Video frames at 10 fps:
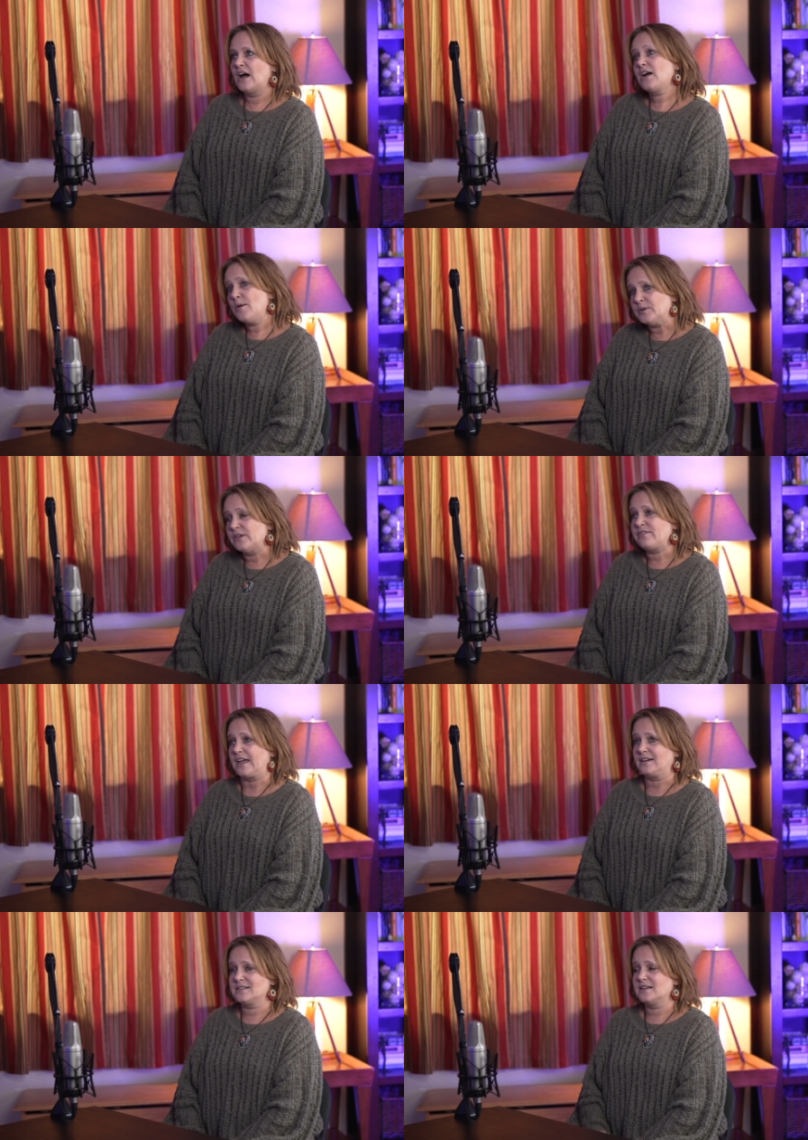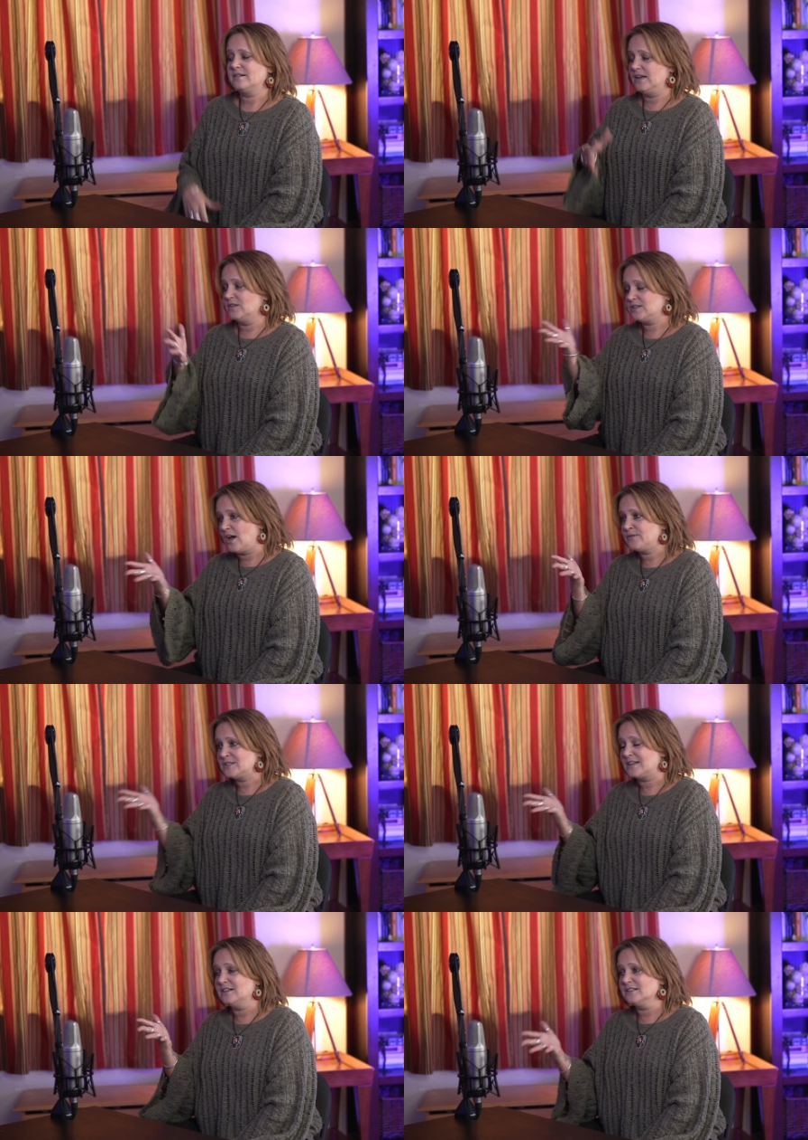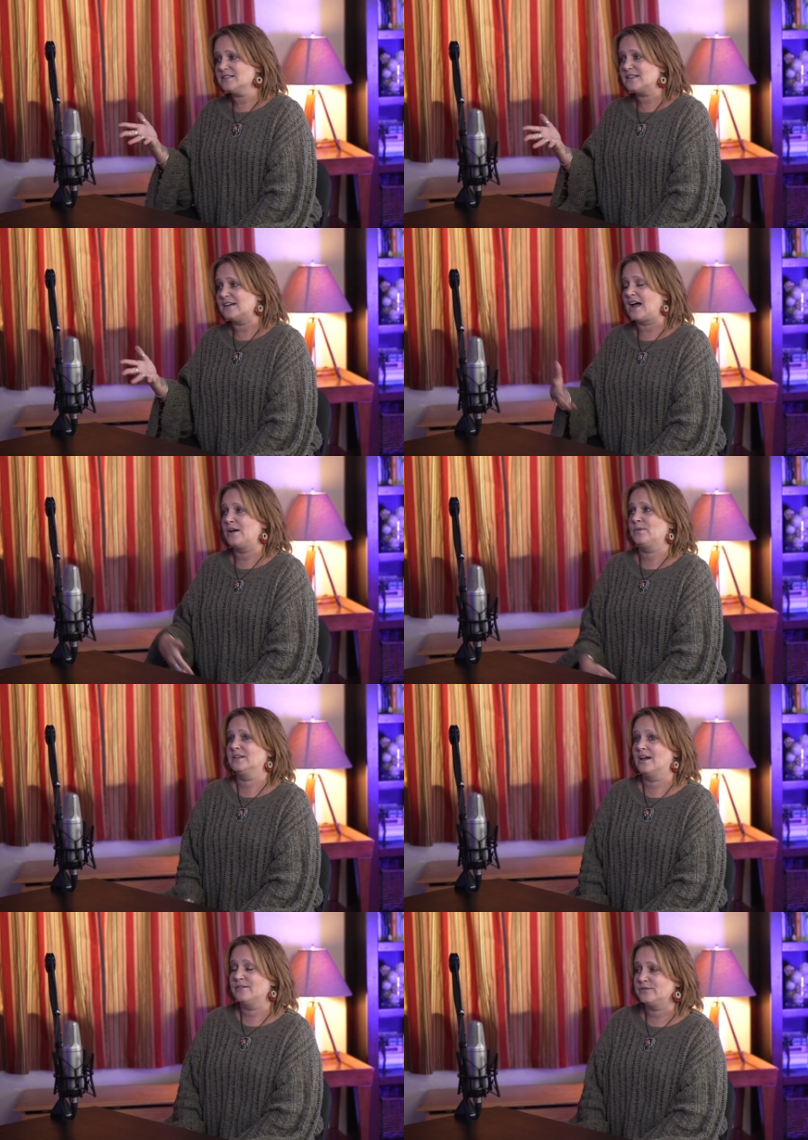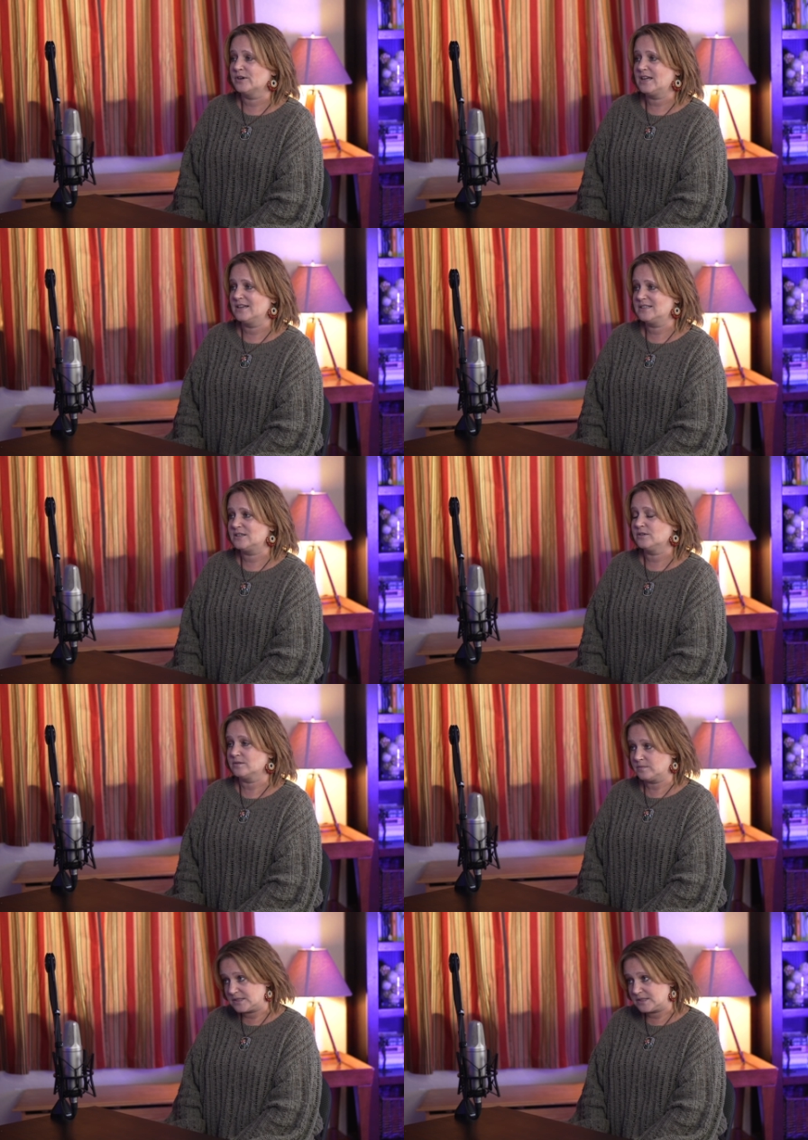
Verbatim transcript: a couple of things in the soft skills, I would love for kids to mm-hmm.